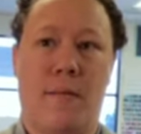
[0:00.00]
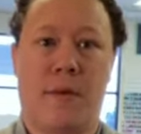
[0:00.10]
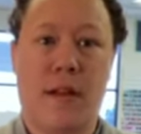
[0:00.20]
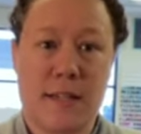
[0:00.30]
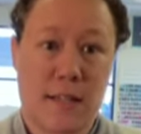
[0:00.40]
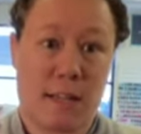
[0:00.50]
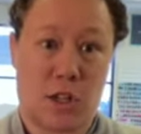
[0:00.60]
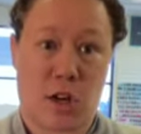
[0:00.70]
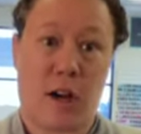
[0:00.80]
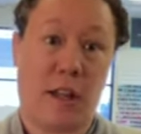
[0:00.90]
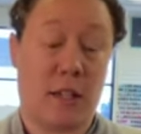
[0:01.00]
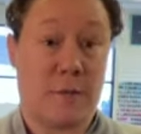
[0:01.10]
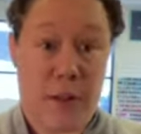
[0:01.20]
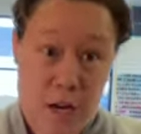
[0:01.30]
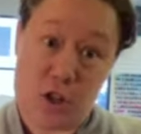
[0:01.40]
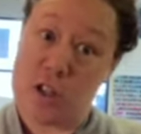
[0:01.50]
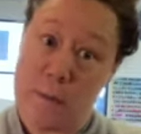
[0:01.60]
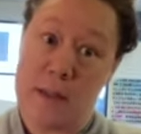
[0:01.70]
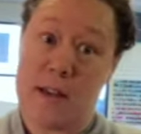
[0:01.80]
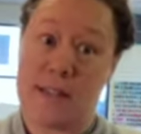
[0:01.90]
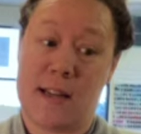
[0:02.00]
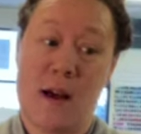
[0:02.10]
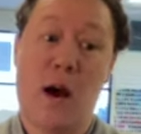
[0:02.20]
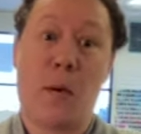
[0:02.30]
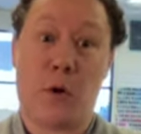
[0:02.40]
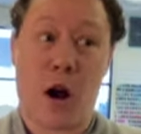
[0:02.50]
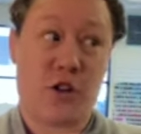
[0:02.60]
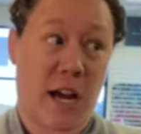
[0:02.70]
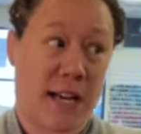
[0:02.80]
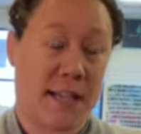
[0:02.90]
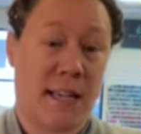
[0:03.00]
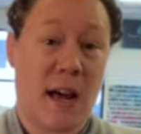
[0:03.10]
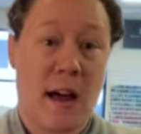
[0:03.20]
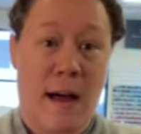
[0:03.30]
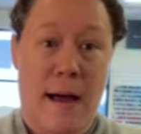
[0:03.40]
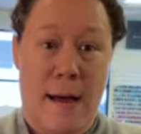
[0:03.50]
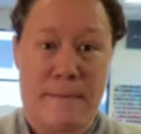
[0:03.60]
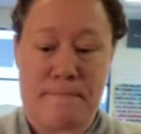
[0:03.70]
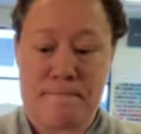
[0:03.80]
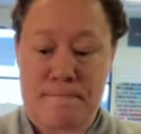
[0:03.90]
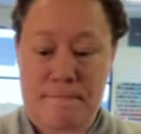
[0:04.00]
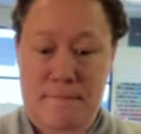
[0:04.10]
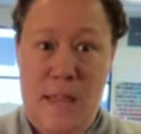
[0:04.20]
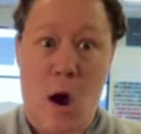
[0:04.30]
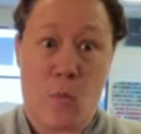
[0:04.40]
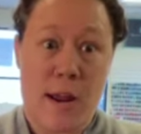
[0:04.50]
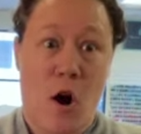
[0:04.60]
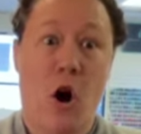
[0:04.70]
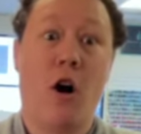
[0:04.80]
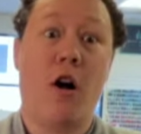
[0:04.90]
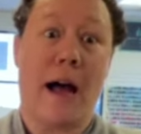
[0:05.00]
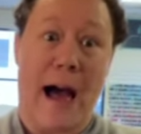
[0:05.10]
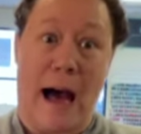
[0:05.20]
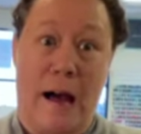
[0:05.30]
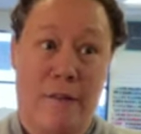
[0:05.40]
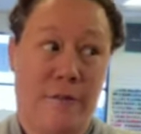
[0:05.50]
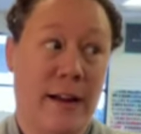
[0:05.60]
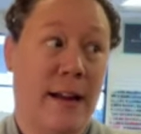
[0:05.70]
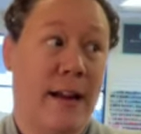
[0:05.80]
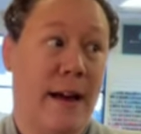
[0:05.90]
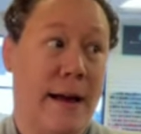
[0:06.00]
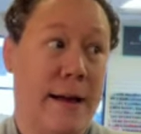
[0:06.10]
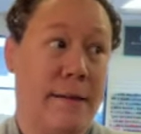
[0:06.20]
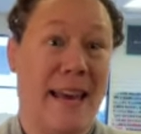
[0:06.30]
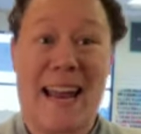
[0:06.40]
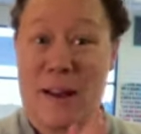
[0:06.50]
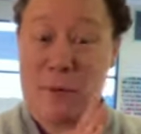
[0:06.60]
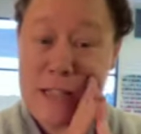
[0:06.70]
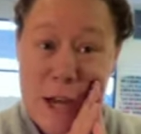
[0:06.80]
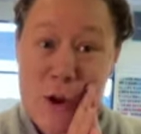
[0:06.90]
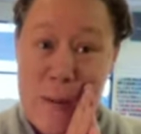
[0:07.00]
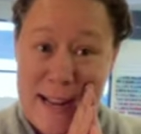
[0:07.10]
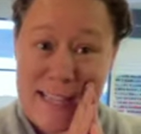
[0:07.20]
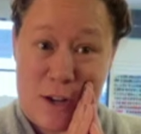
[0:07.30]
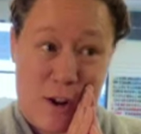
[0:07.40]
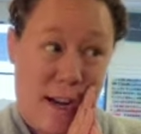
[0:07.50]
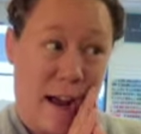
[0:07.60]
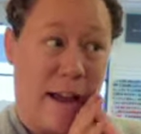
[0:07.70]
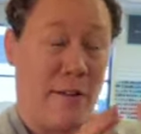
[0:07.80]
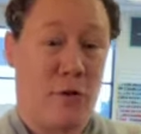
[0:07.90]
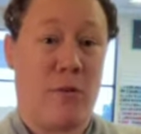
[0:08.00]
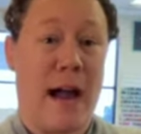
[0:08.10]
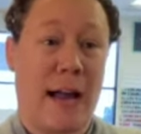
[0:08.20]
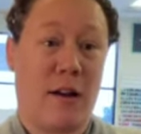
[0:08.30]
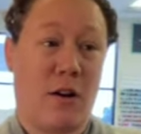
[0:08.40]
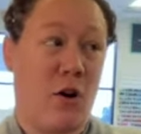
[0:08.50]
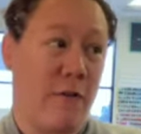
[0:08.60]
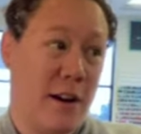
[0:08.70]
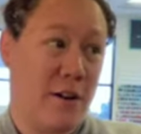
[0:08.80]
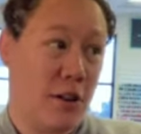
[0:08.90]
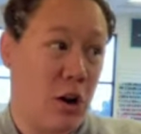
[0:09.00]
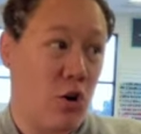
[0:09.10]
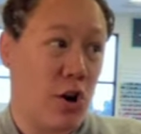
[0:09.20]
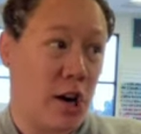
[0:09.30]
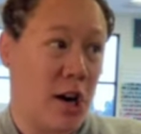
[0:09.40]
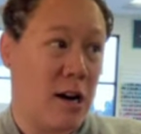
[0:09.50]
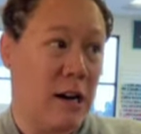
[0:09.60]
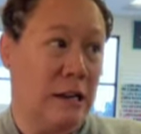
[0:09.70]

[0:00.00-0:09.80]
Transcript: let's get started, let's finish some of these projects that we all have. And I will tell you my secret, I have a rack over here in the corner.